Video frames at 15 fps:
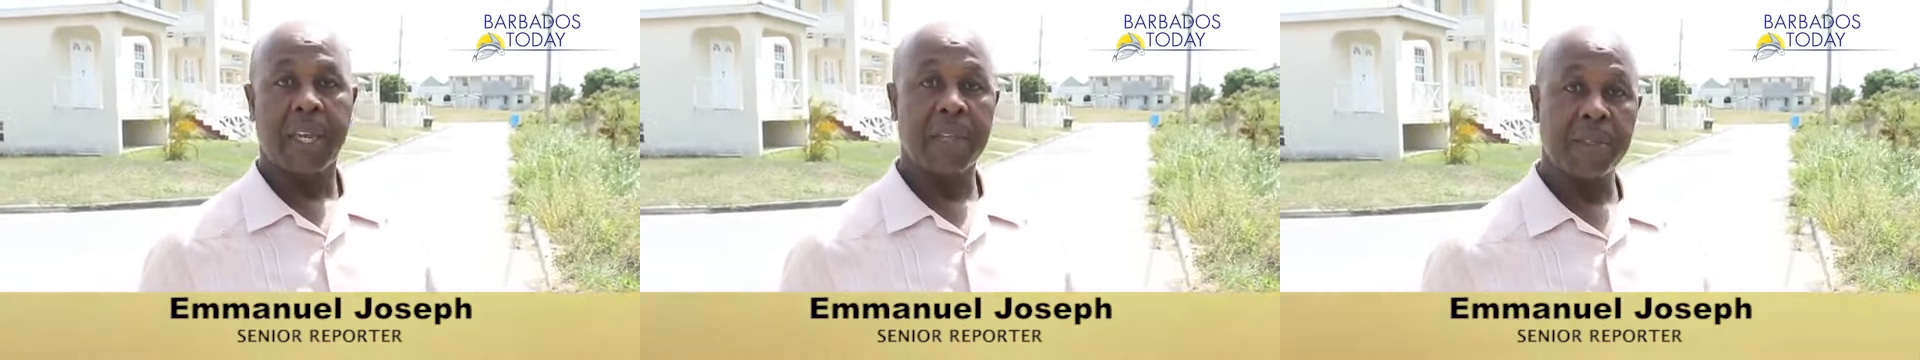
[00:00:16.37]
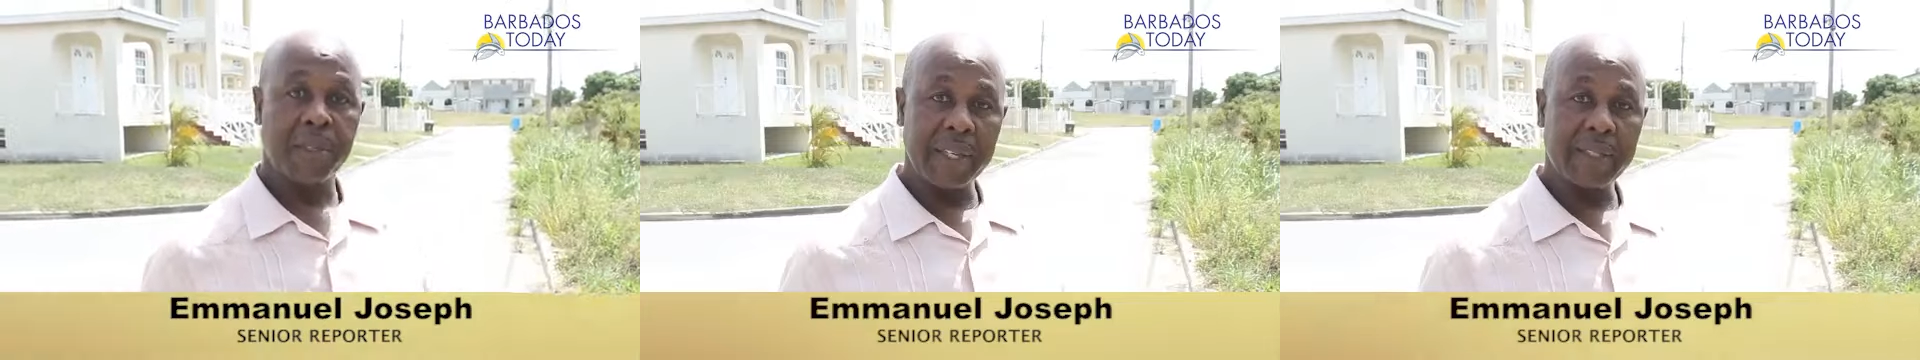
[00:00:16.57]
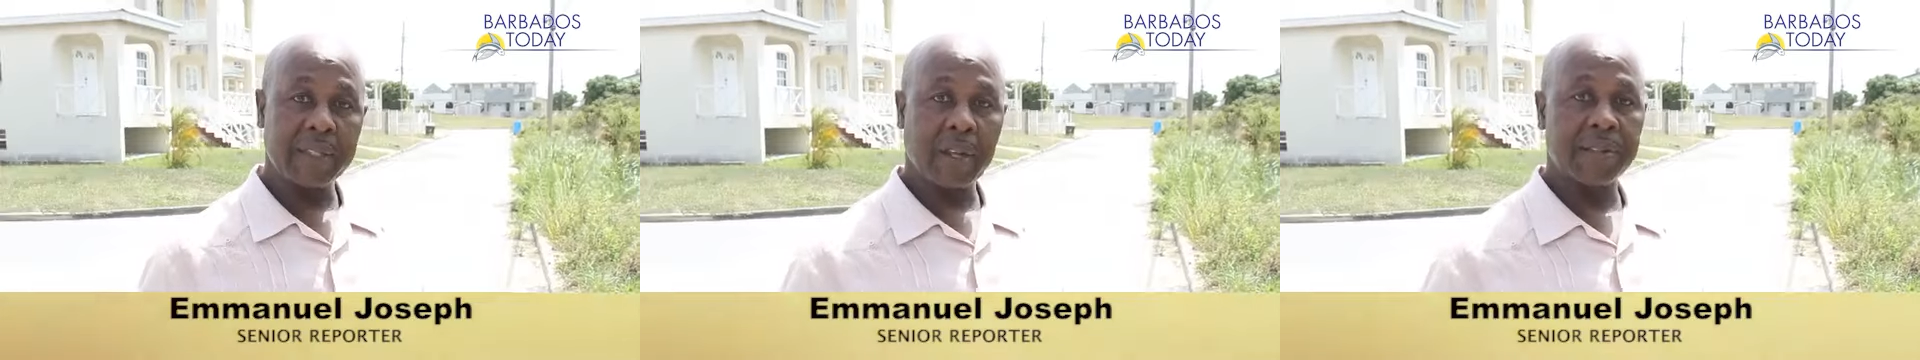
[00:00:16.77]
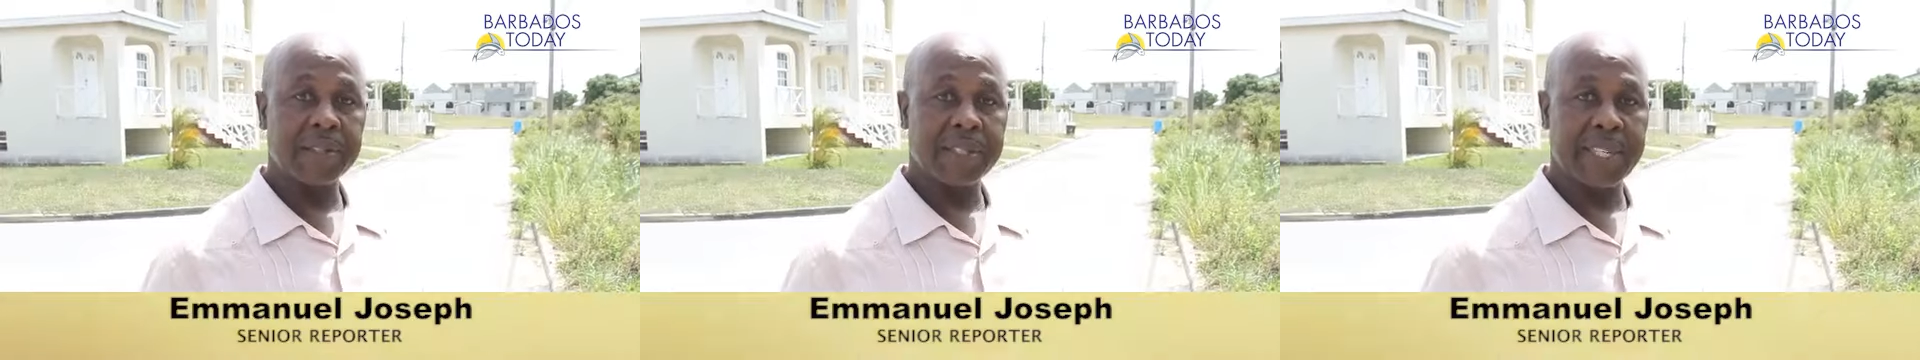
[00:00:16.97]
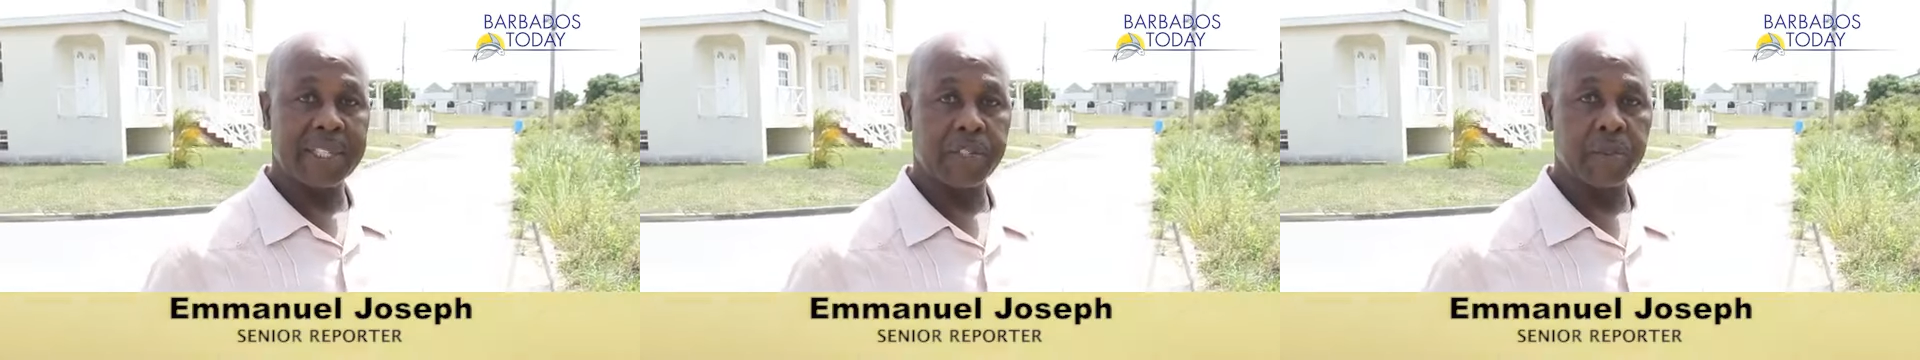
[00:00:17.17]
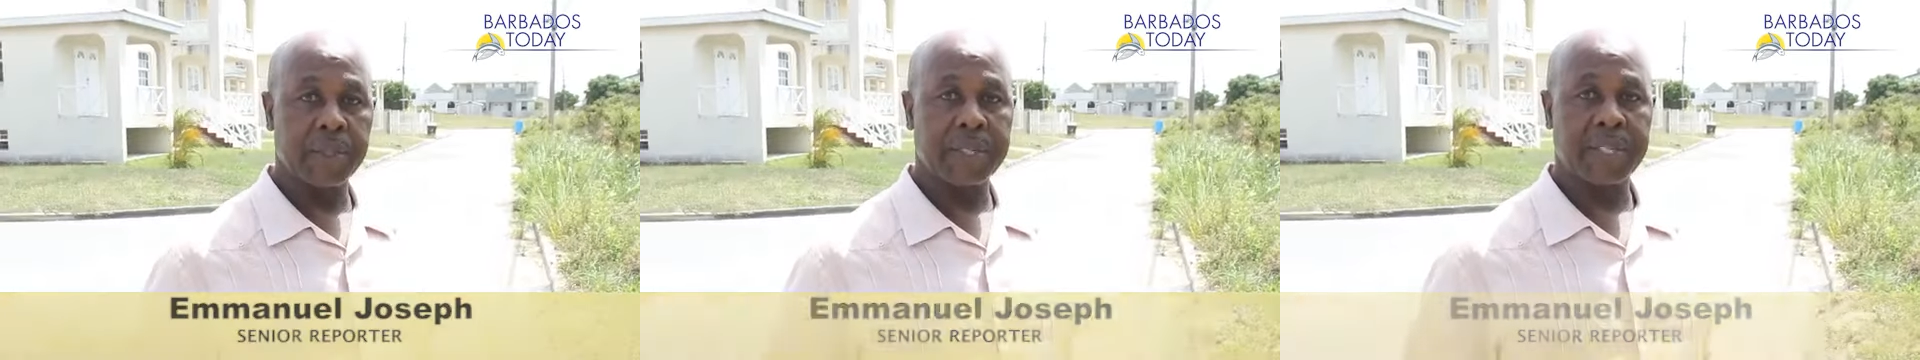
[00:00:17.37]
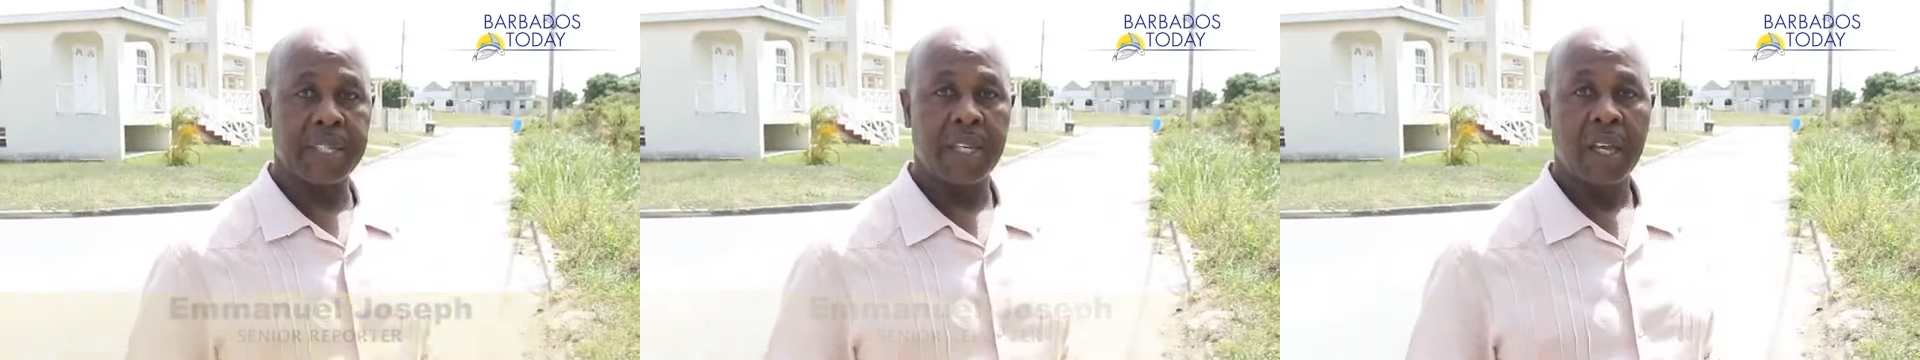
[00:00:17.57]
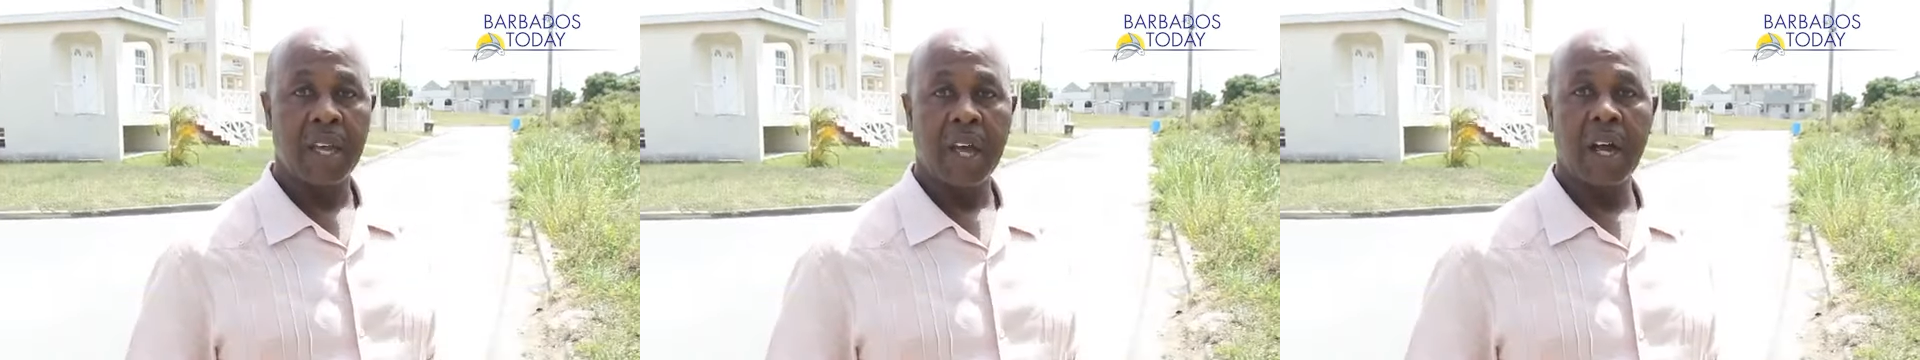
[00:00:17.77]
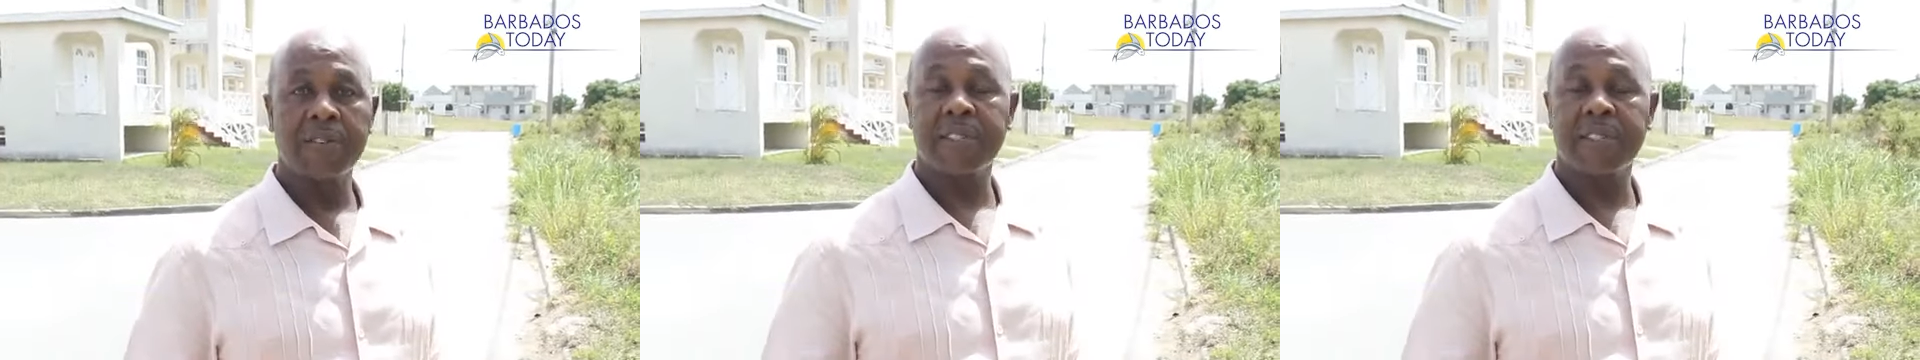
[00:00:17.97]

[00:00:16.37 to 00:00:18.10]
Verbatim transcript: in this constituency